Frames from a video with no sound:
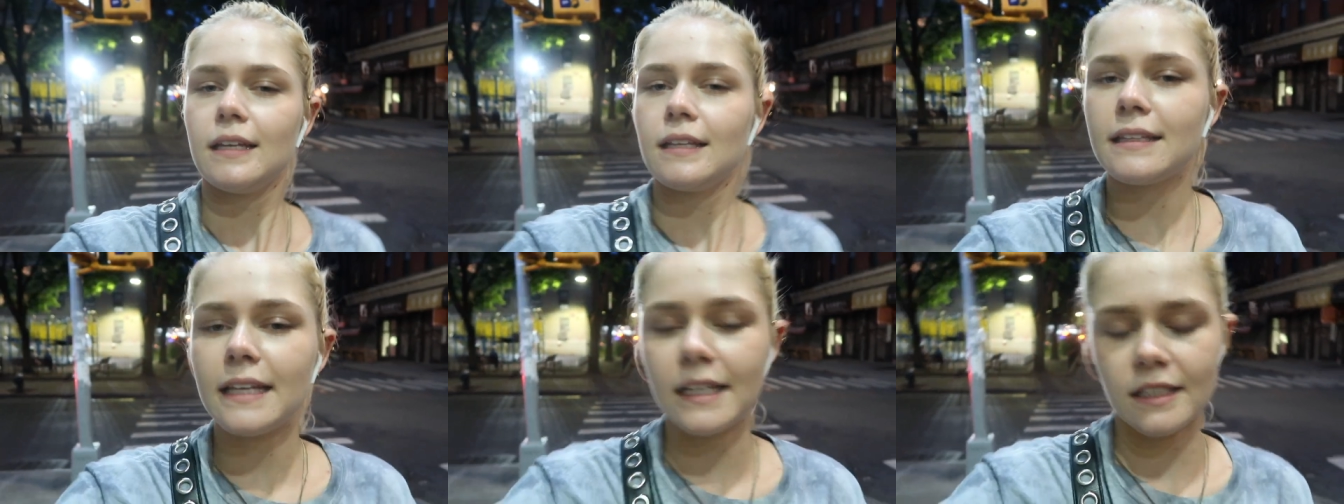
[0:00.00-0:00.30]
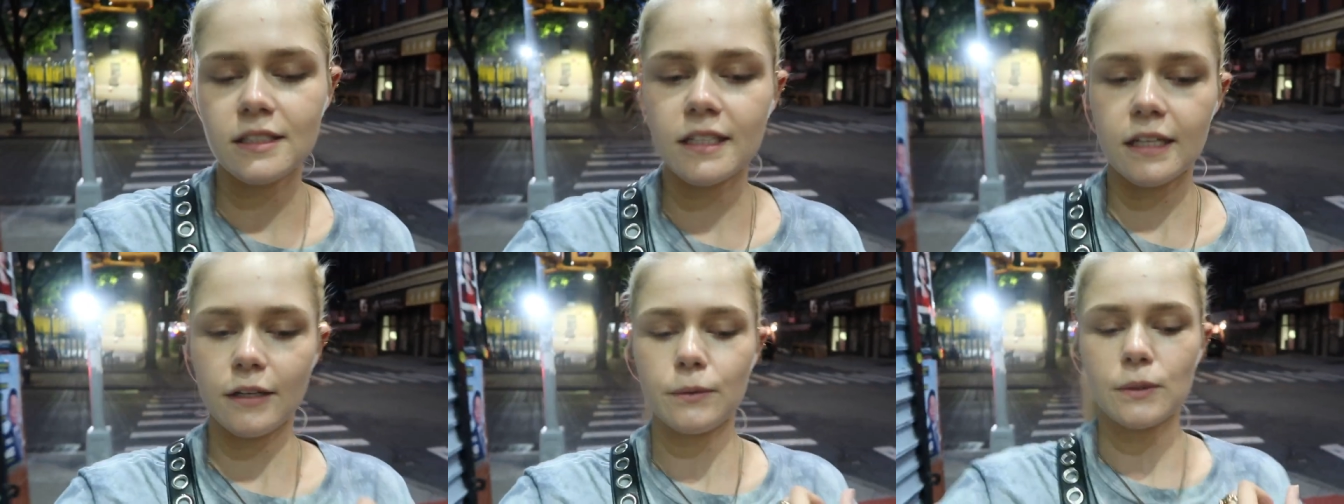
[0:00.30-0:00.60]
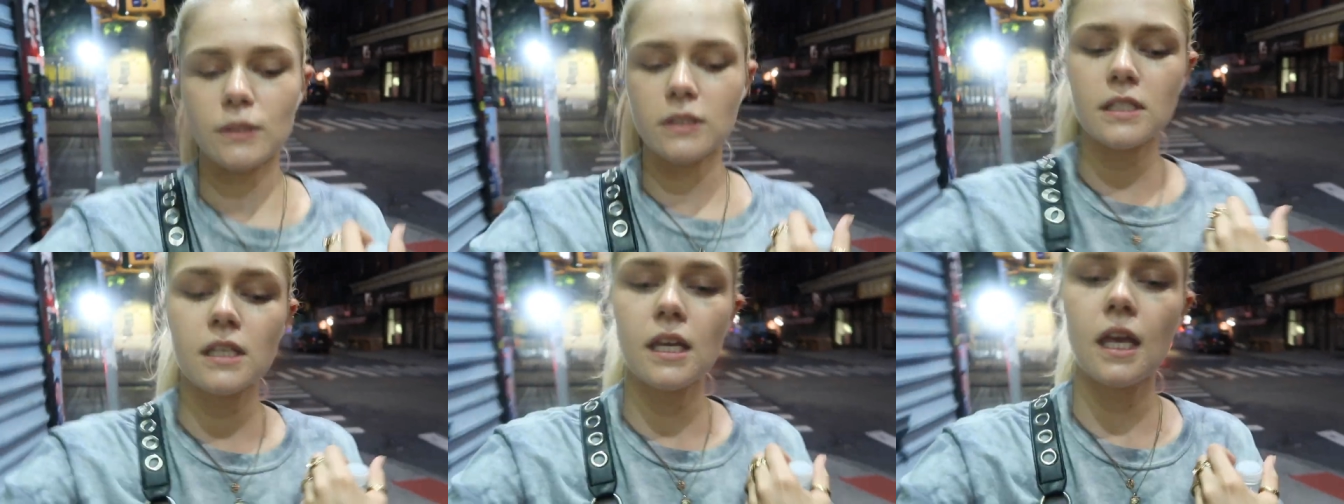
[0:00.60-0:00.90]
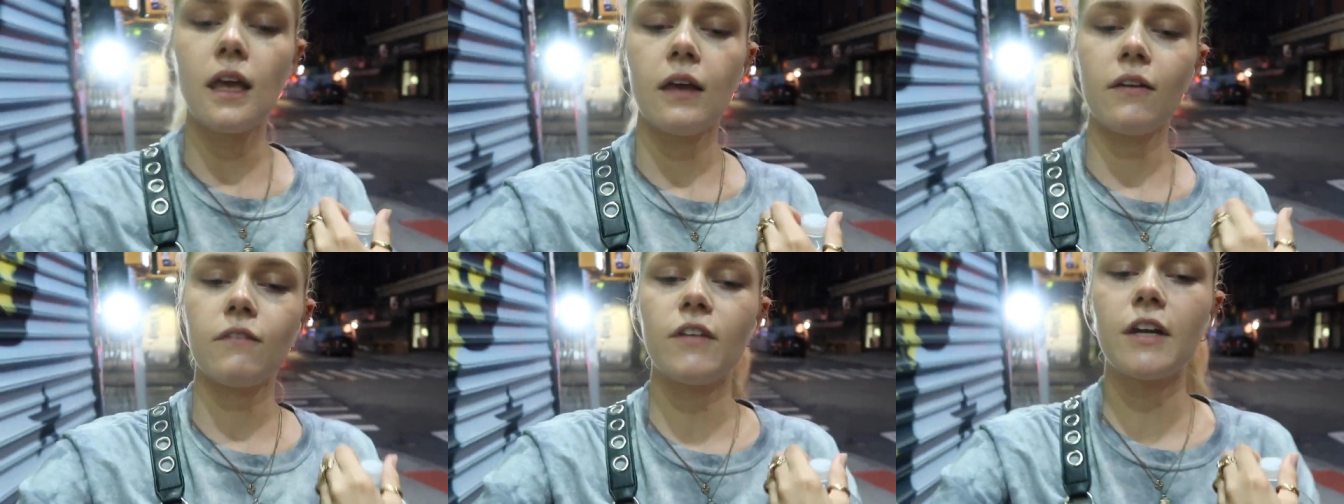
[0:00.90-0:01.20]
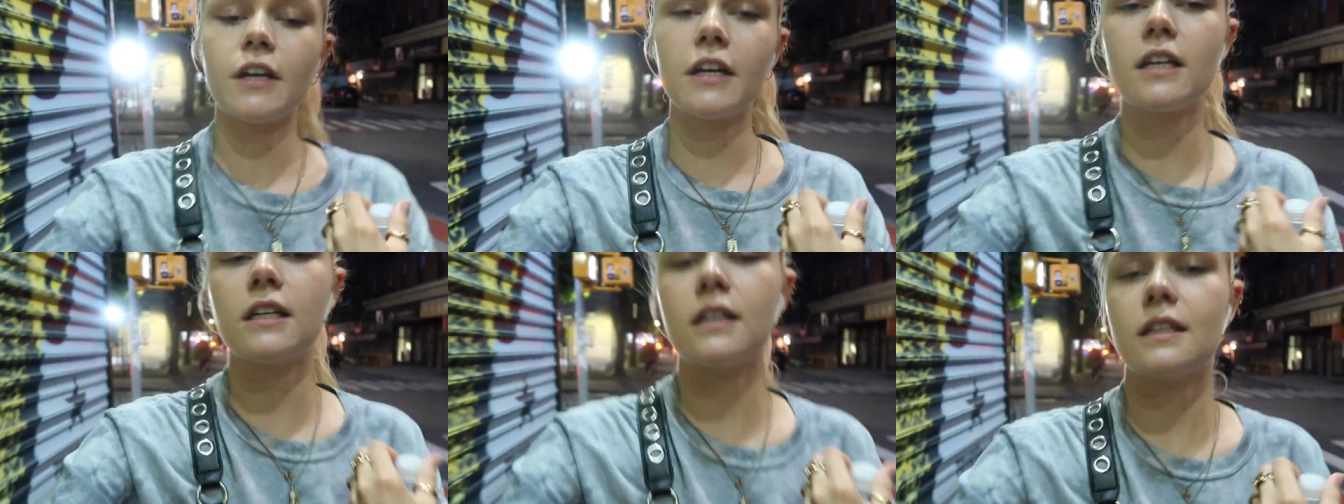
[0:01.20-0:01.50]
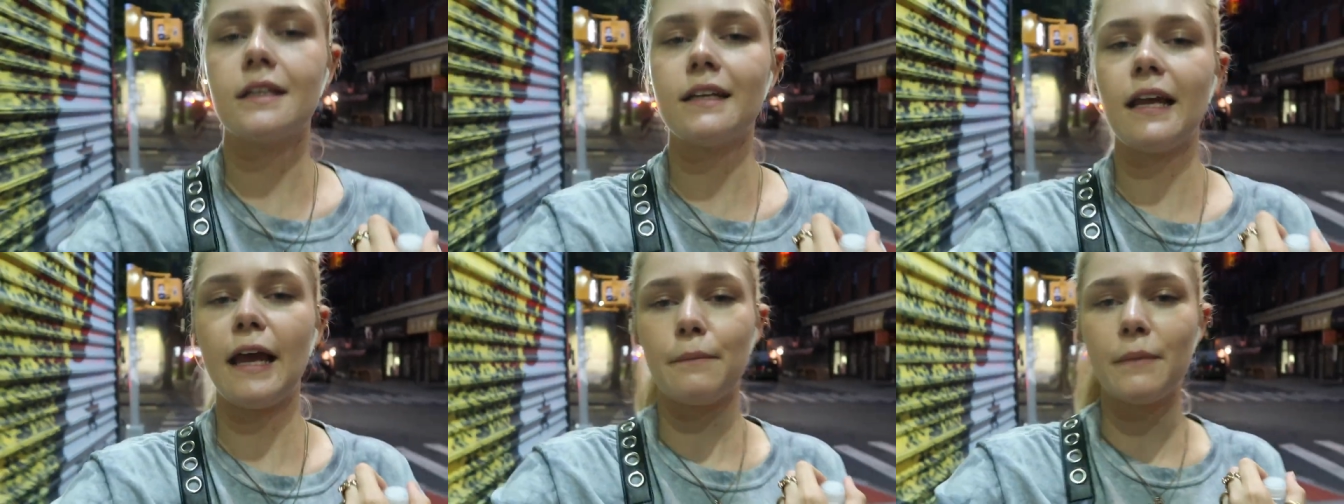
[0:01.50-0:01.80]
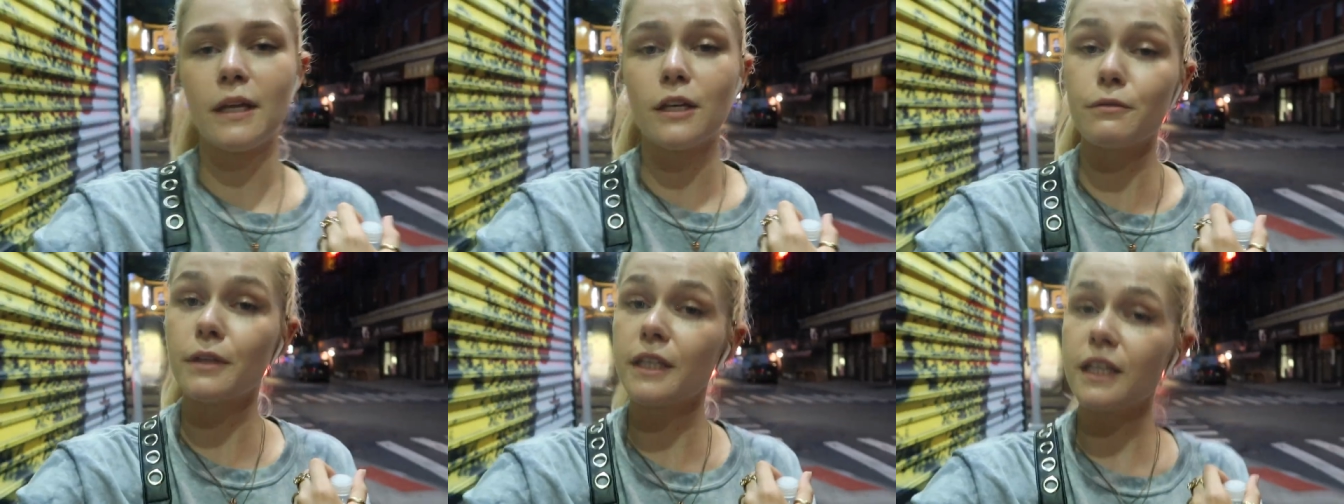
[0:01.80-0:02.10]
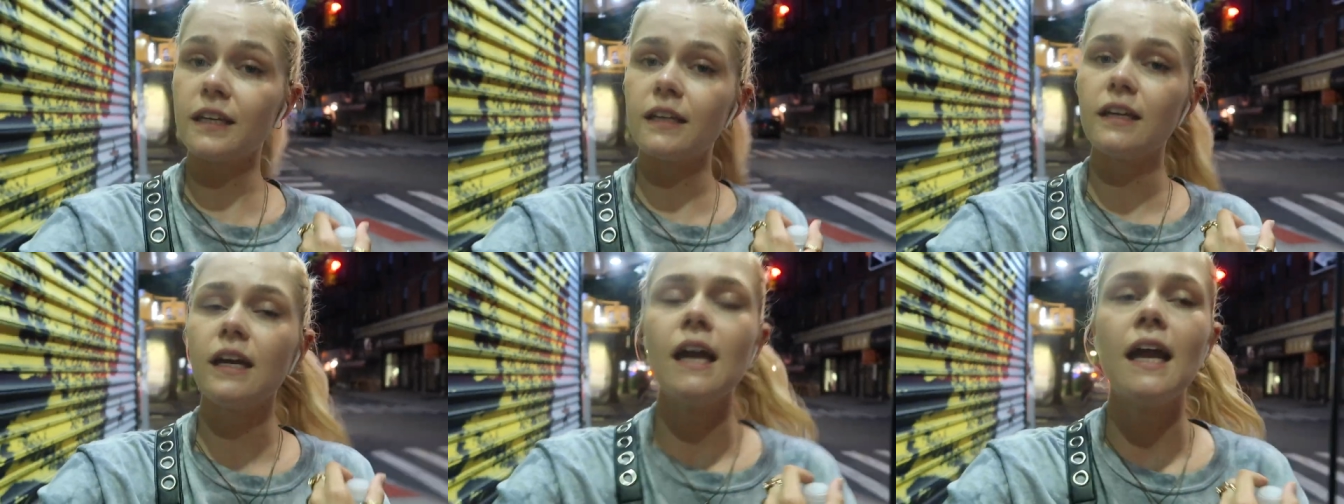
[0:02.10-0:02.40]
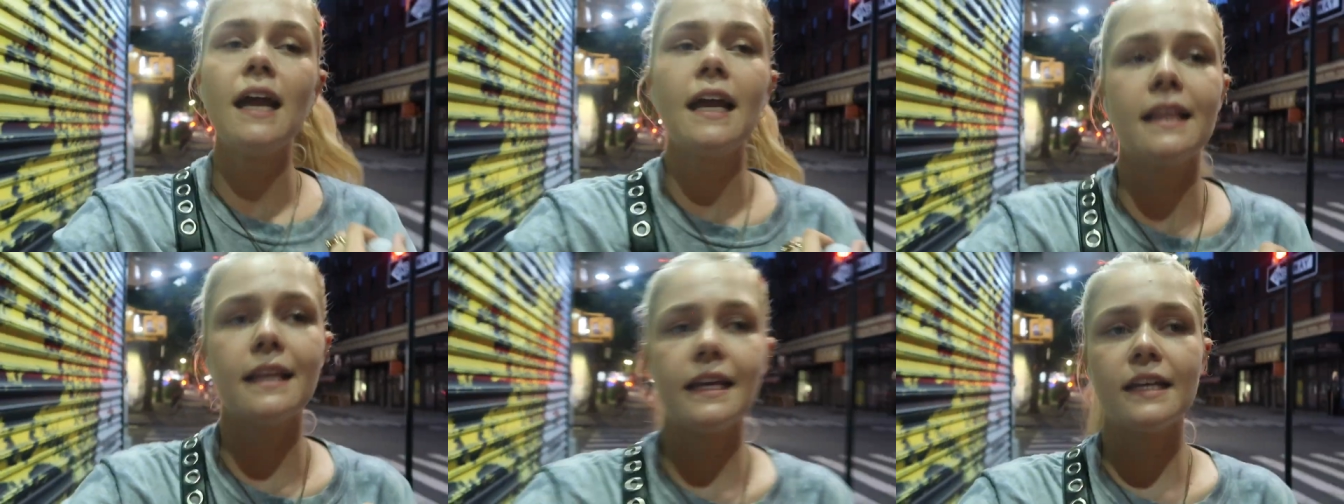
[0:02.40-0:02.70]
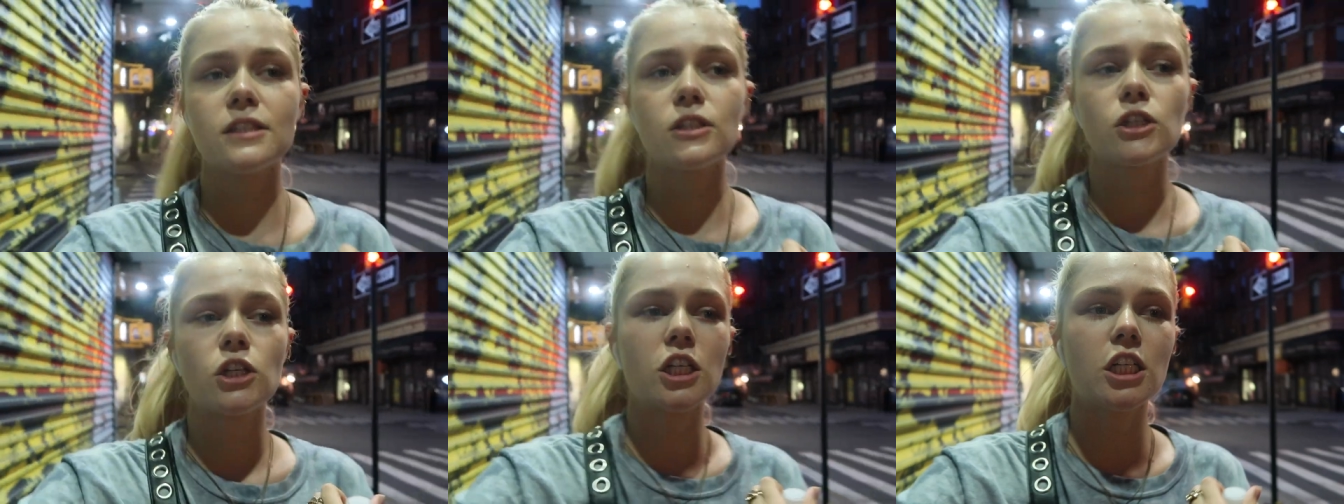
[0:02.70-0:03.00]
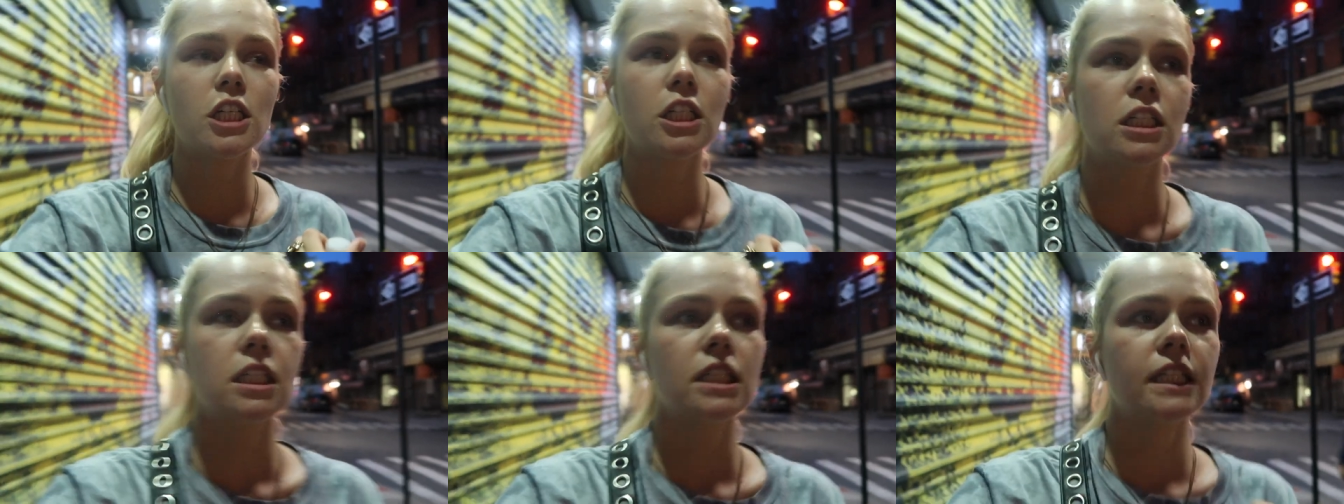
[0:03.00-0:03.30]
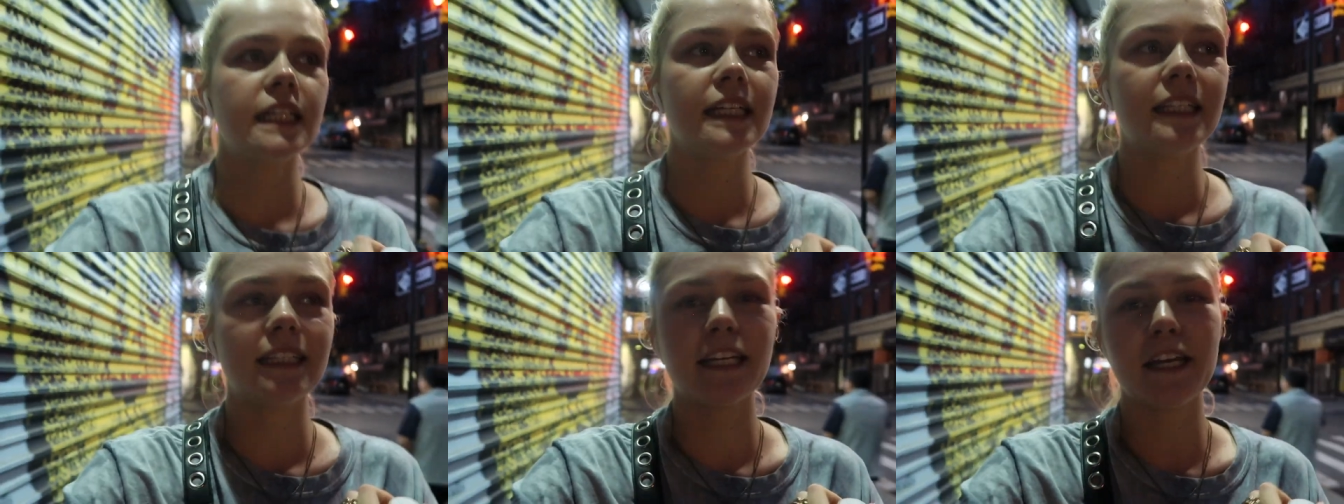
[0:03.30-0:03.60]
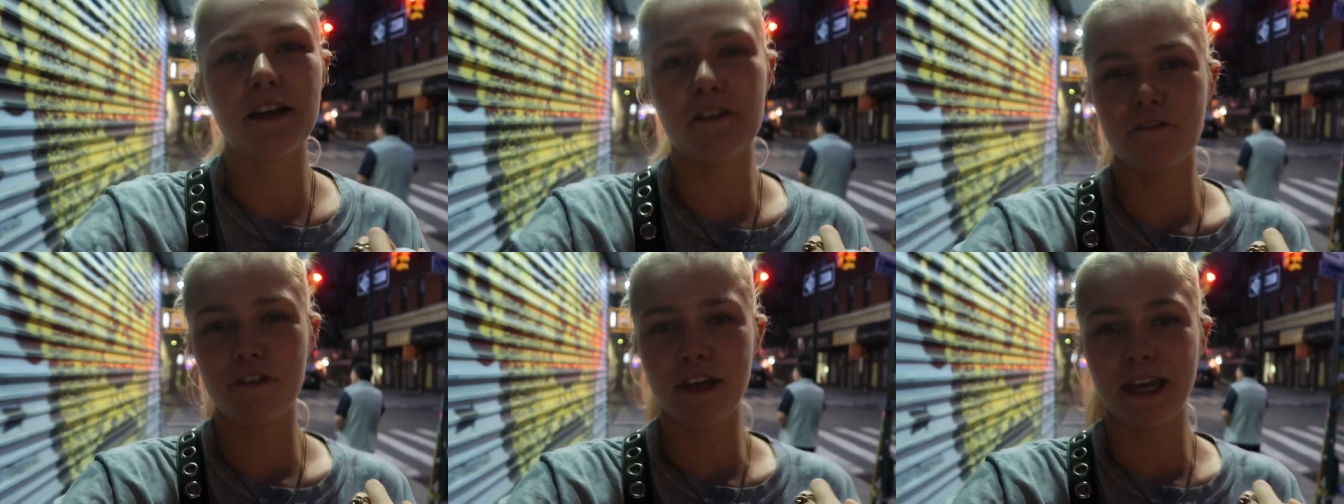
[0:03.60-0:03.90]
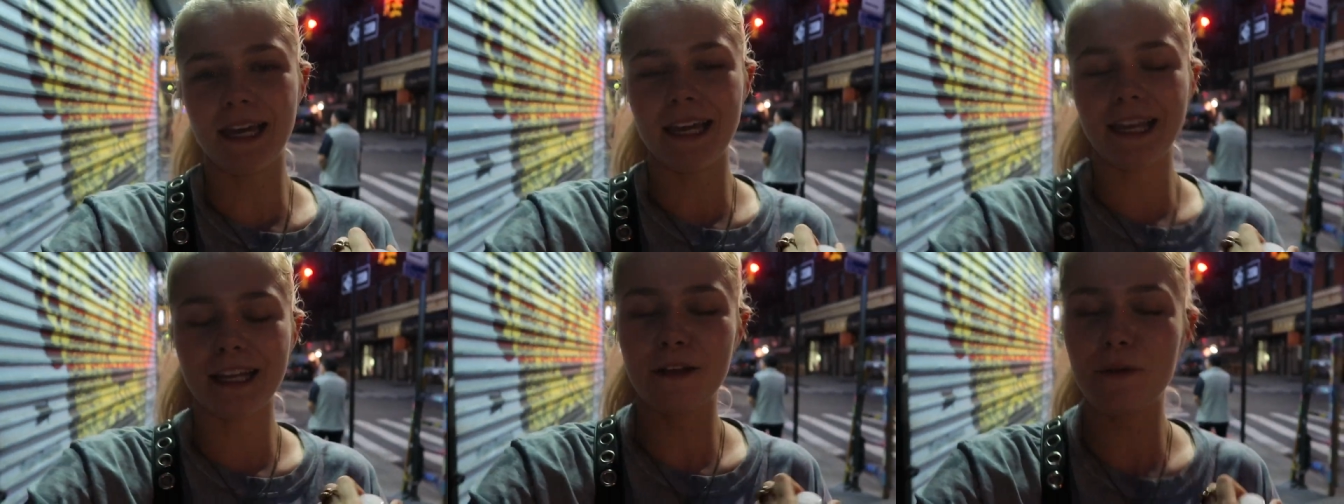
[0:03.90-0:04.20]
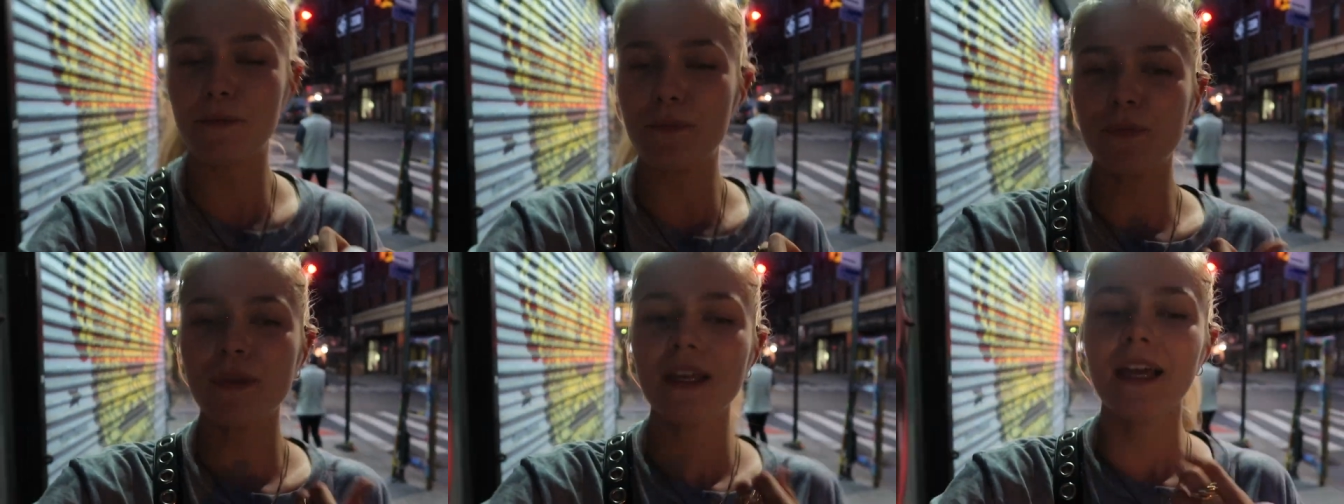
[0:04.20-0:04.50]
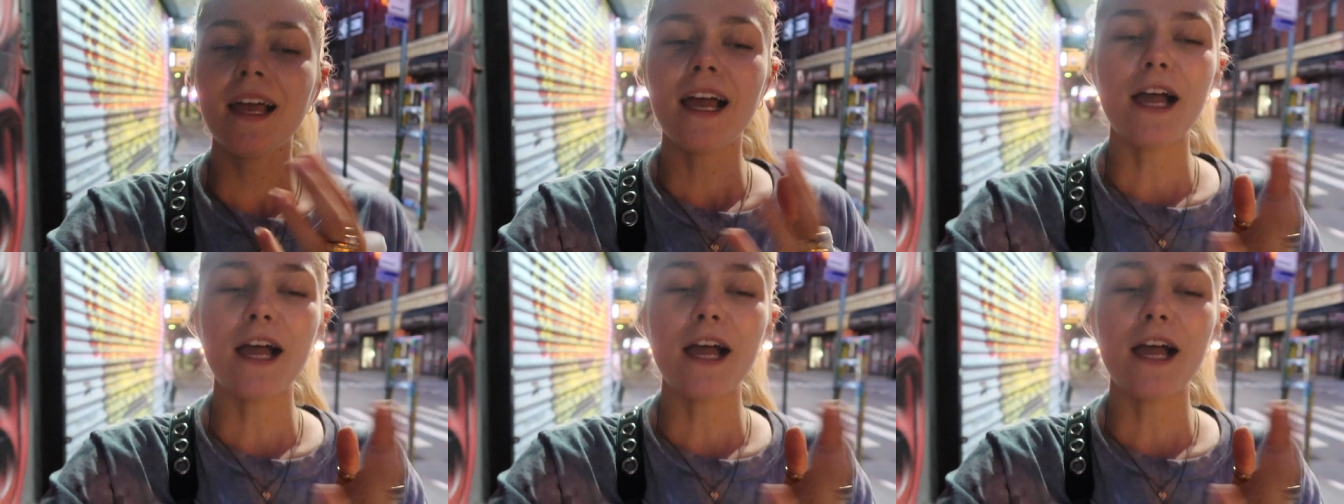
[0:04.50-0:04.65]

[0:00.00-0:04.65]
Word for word: Day today was very good. I met a really nice girl in the cafe and um,